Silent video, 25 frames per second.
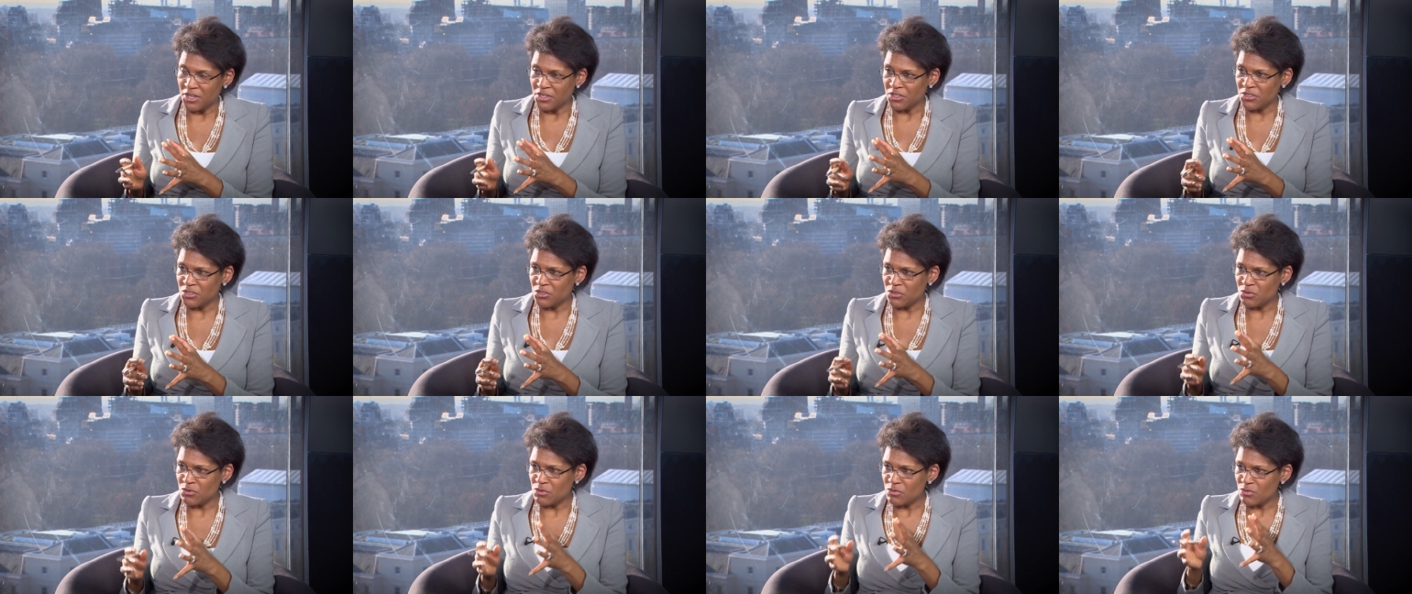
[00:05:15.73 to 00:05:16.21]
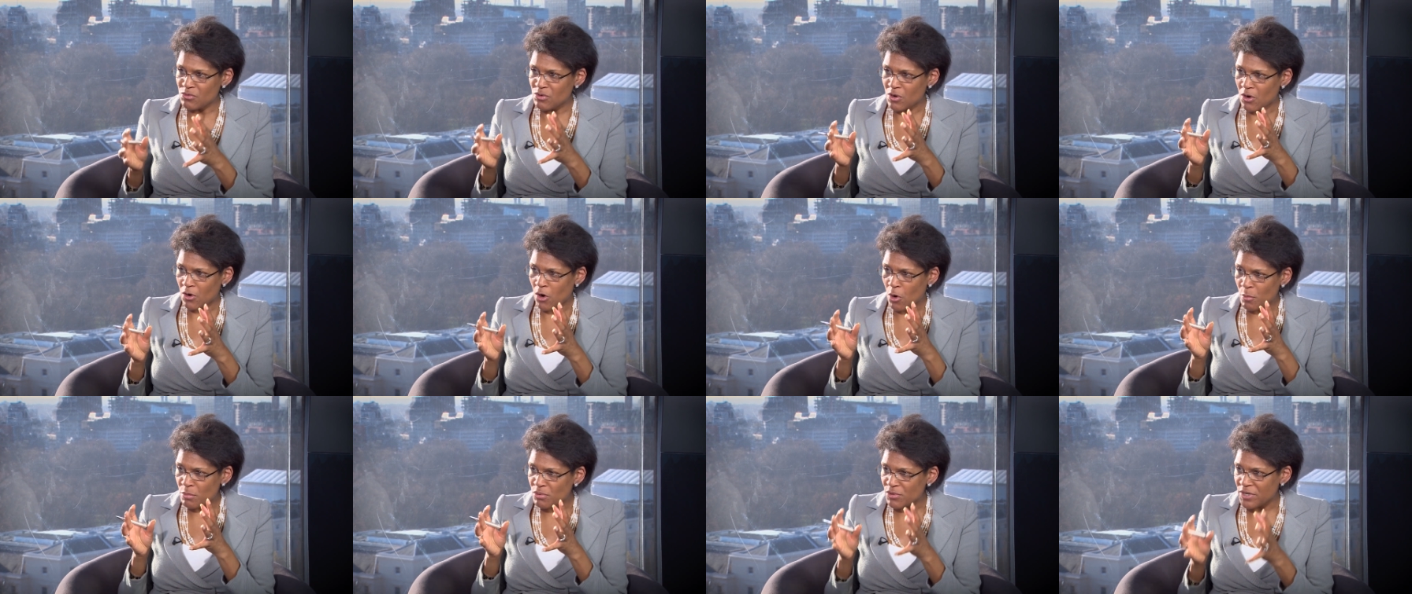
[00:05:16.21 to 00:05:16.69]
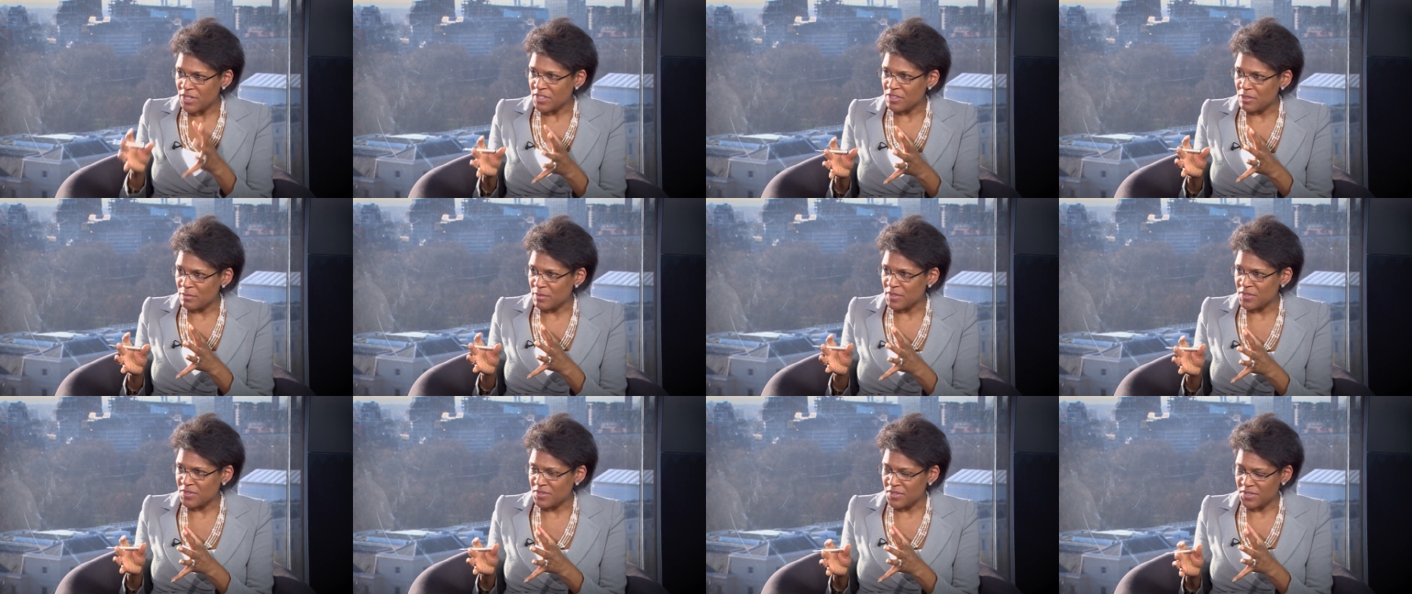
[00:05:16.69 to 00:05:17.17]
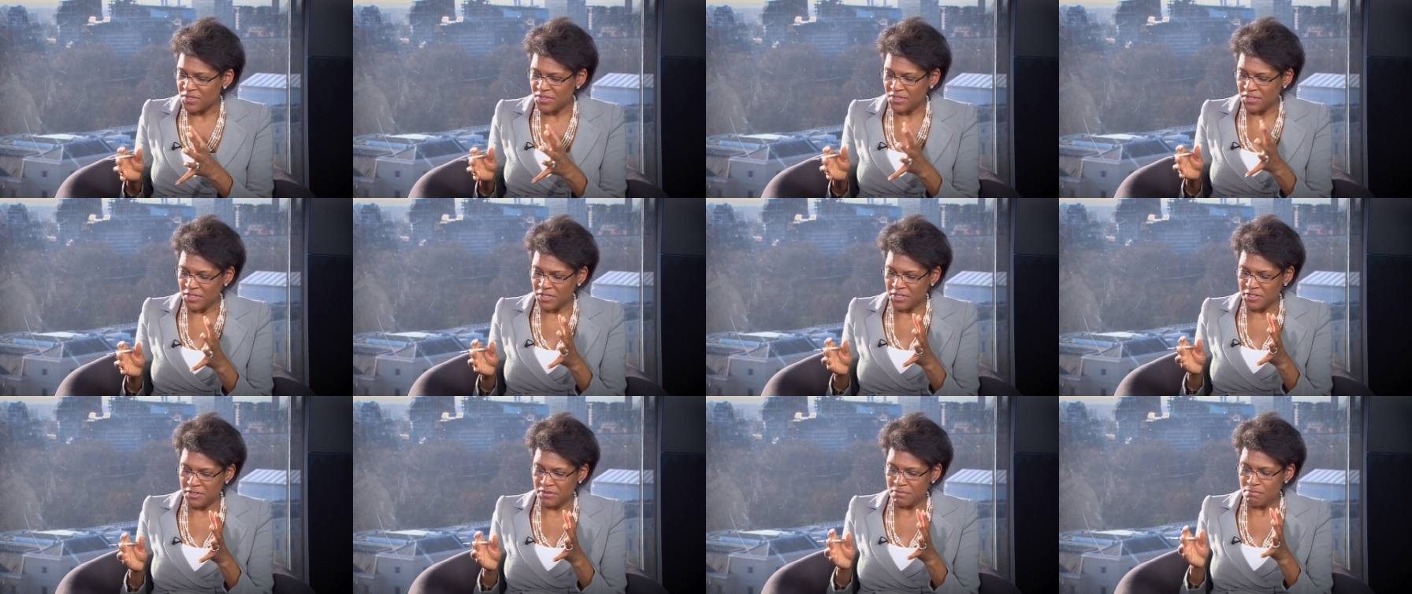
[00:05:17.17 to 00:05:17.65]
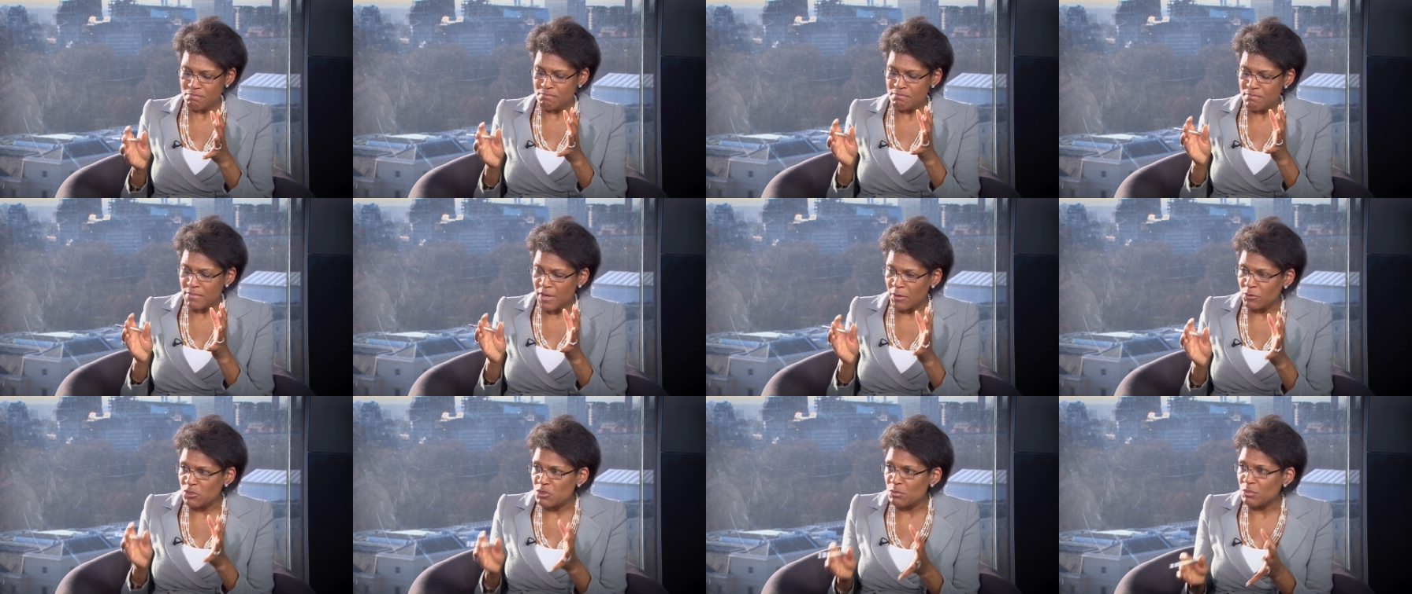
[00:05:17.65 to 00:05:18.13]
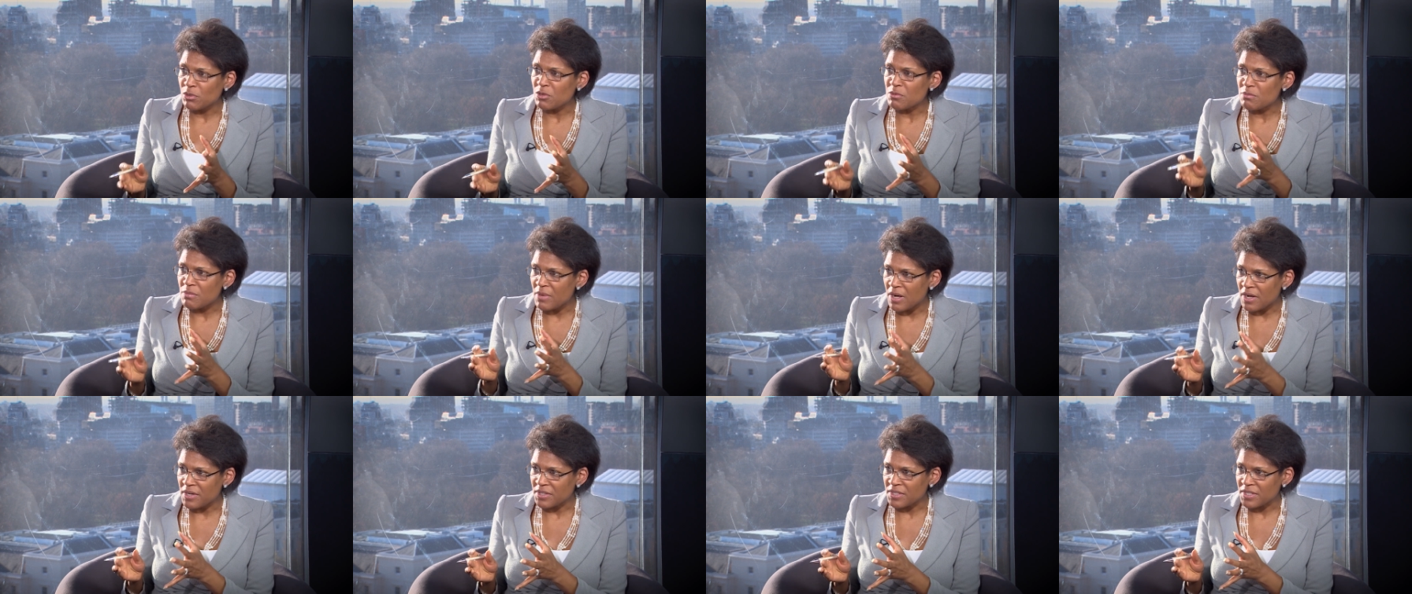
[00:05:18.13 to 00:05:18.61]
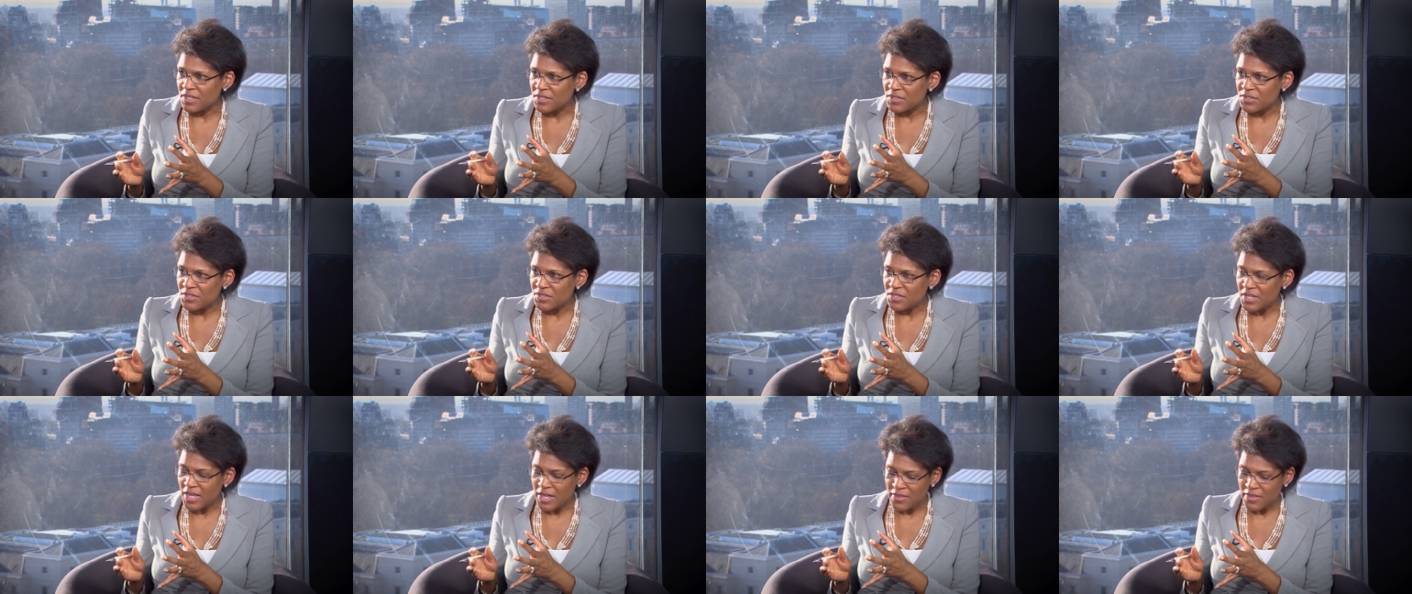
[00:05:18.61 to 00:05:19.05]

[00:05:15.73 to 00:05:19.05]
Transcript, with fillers: you operate the business in multiple markets,